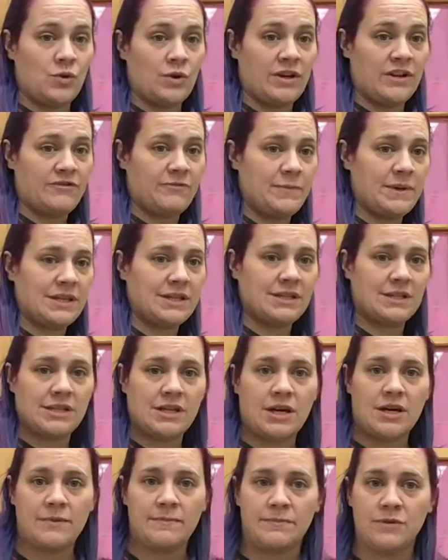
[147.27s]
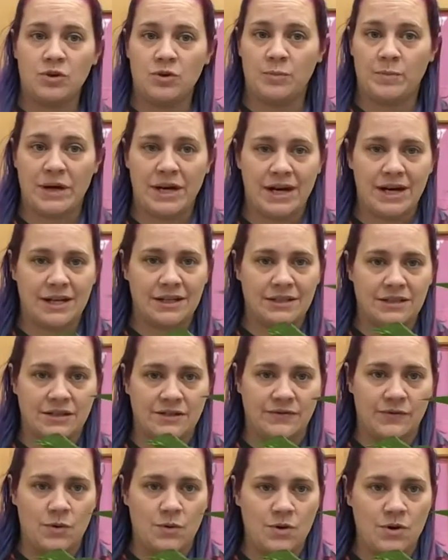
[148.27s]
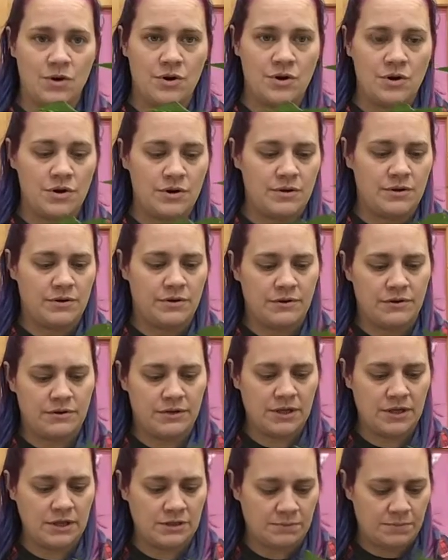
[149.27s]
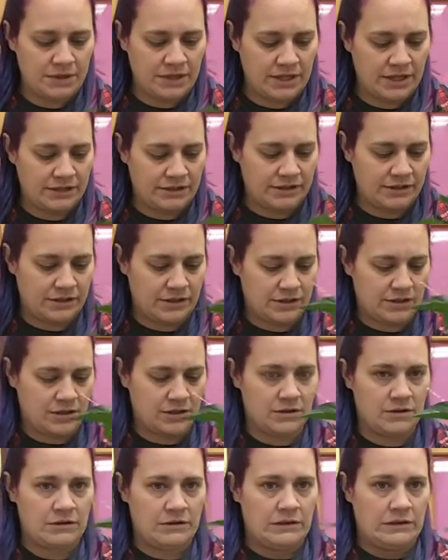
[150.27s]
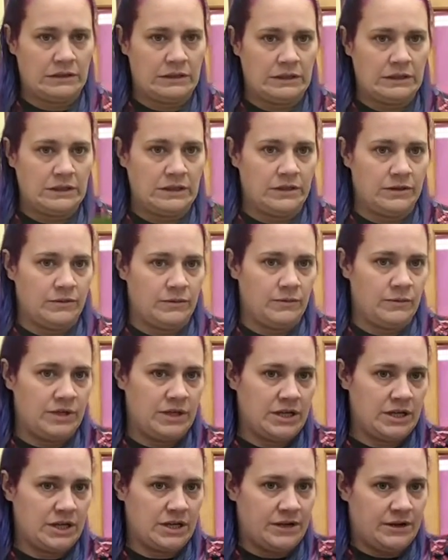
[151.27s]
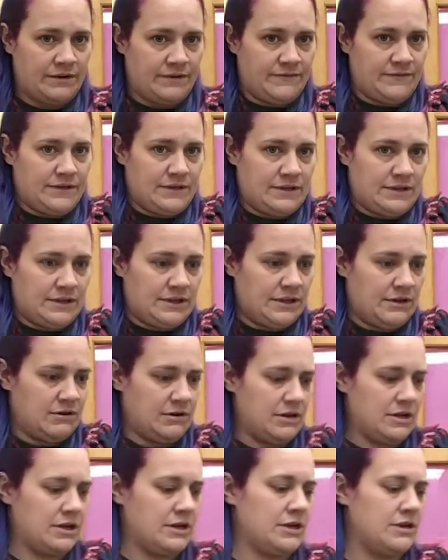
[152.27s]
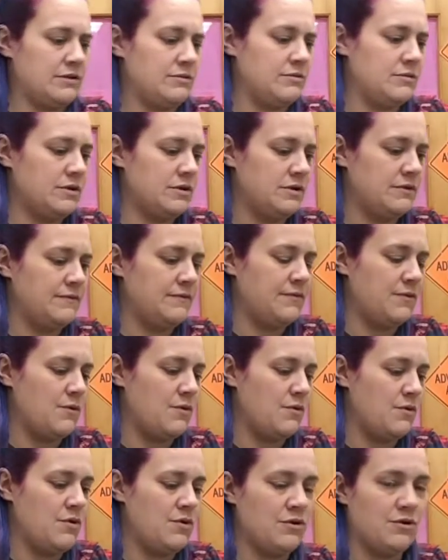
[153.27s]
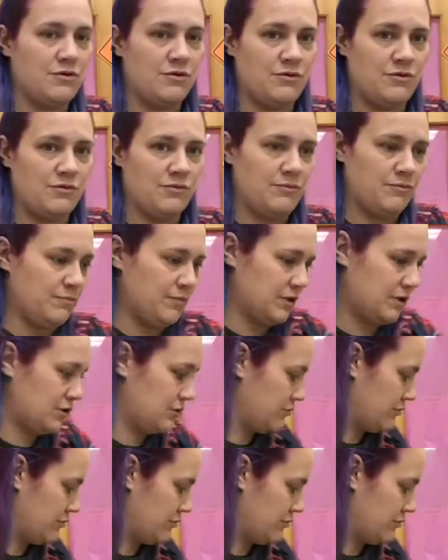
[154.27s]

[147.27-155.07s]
I've picked some new pots for these plants here. We have this terracotta one for Mr.